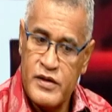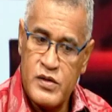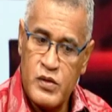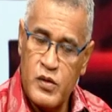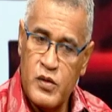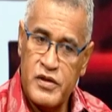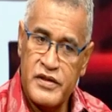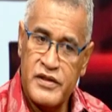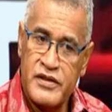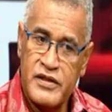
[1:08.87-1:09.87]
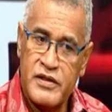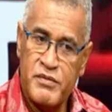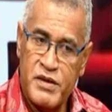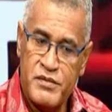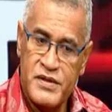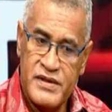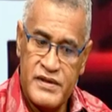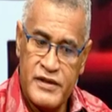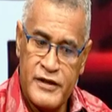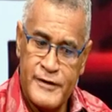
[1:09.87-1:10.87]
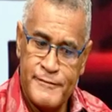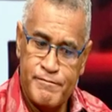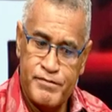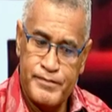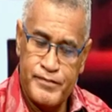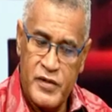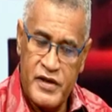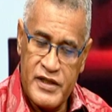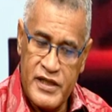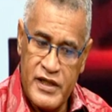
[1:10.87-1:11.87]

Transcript: So only the members that